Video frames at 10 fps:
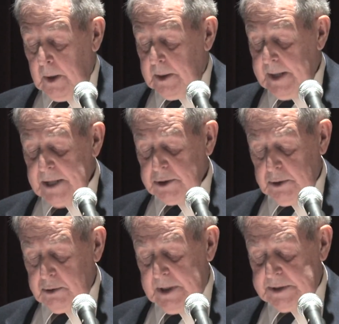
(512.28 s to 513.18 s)
The
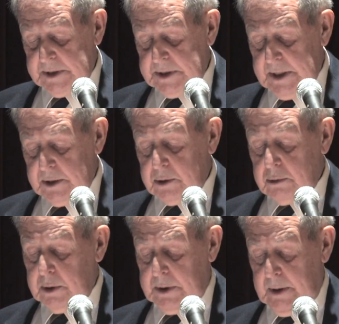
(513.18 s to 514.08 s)
National Trust is an
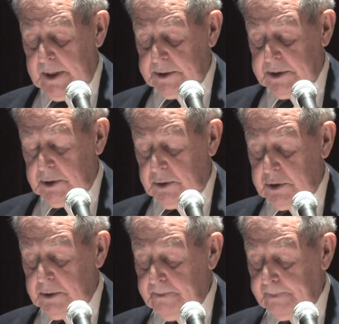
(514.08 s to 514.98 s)
extraordinary
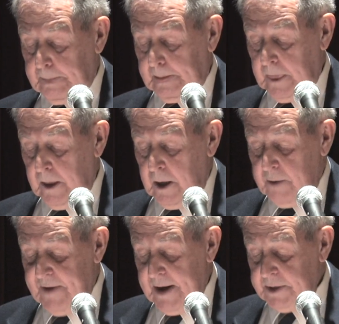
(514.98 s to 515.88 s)
institution,
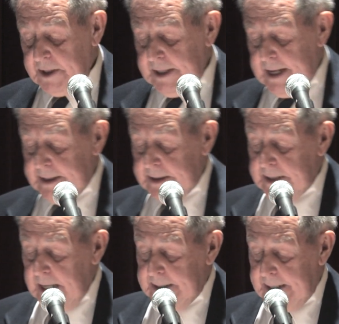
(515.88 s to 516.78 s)
founded in
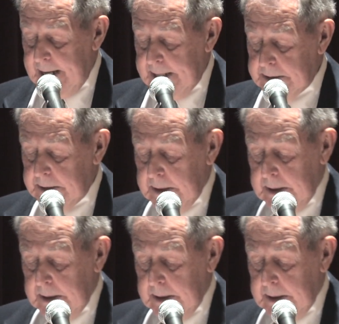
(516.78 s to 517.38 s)
1898,